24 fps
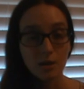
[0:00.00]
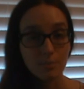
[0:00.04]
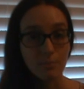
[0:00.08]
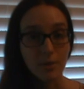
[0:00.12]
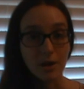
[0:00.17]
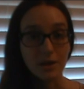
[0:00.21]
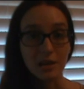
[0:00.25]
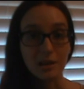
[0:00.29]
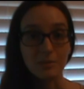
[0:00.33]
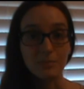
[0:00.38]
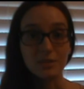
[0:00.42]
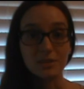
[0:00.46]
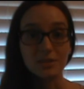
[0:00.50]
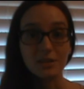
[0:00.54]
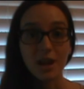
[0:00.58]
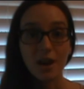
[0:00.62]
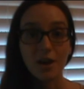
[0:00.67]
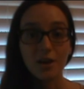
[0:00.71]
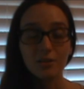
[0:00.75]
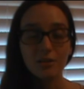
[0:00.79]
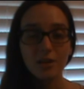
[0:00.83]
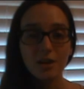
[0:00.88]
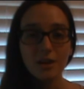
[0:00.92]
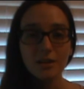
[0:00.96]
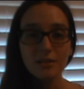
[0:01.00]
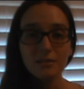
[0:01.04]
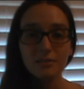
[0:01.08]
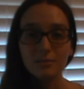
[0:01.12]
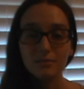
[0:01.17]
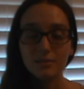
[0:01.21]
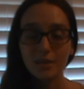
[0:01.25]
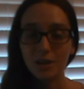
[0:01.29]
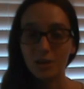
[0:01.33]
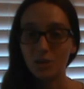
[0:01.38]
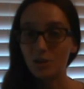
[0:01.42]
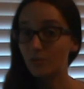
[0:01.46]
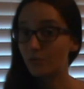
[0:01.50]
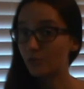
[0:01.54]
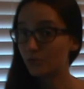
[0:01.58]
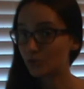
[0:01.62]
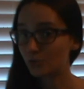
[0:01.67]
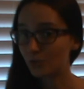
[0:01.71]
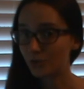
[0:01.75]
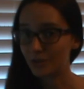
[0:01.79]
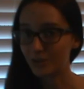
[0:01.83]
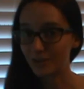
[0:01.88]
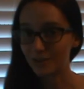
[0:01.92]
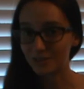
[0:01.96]
My name is Caroline. Thank you for
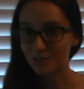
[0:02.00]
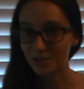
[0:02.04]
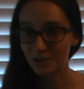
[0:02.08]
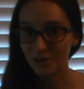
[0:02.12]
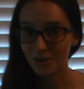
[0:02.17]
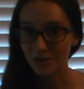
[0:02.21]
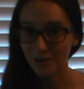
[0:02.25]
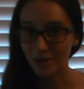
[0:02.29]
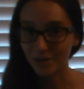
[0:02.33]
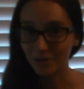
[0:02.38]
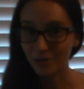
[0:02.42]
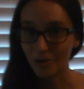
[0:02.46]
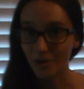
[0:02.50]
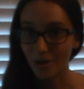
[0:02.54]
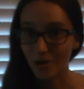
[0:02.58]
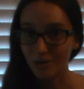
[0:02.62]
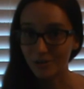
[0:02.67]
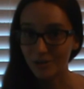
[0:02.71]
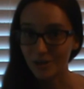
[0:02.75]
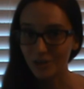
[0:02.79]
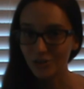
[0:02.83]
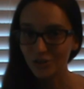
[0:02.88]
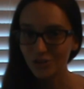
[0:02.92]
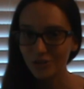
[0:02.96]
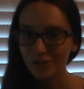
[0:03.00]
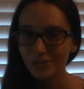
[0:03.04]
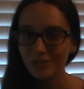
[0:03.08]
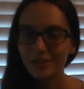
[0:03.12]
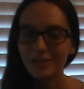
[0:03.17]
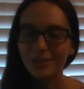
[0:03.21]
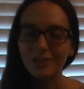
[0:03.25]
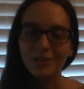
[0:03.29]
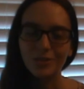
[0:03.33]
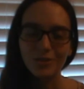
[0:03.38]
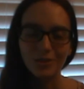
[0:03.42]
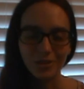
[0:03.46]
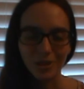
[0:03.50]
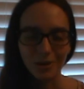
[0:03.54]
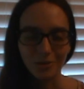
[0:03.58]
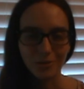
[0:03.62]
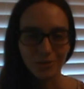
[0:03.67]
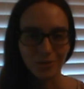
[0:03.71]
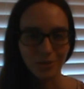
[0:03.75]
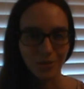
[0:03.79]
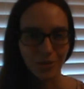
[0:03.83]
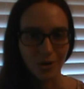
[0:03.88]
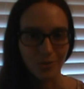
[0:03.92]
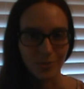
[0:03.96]
joining us here at Yadokari Nation and good luck
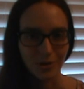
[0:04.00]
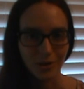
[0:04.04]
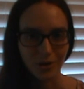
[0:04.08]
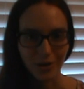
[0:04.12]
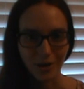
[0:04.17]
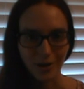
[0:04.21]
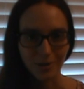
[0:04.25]
with your hermit